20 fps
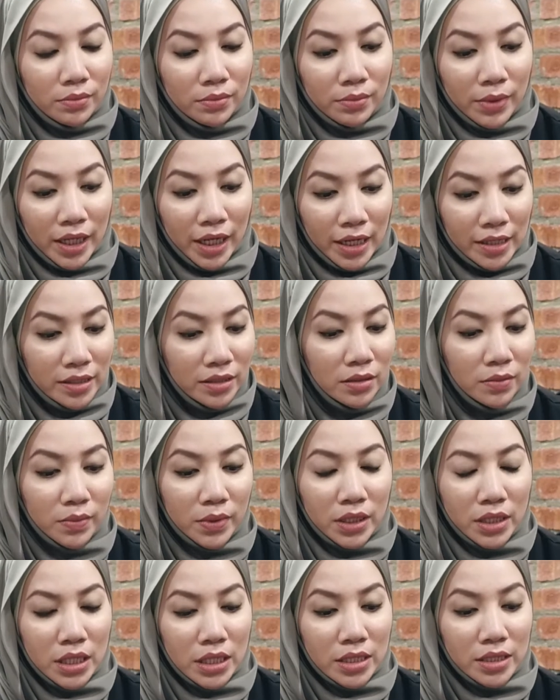my
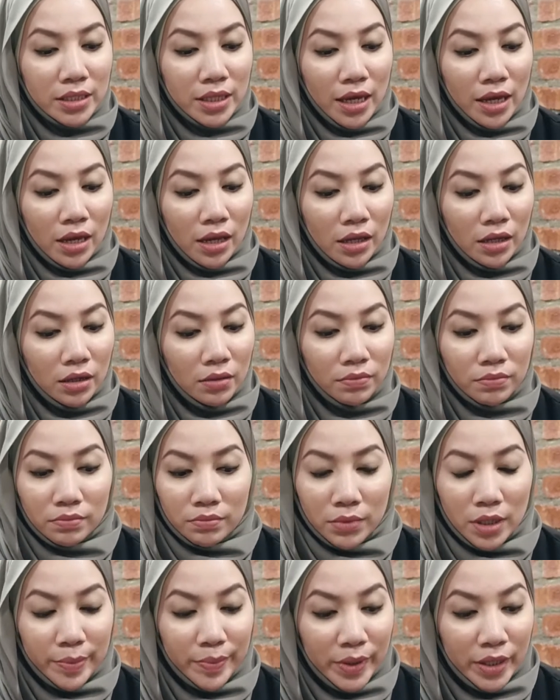customers
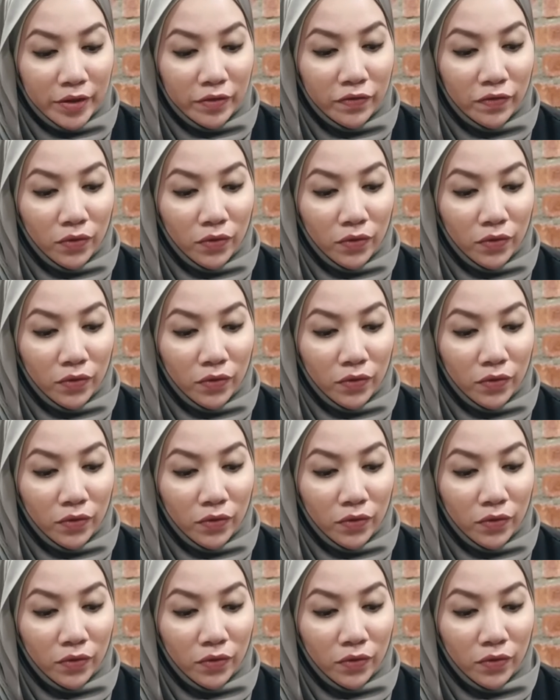and maybe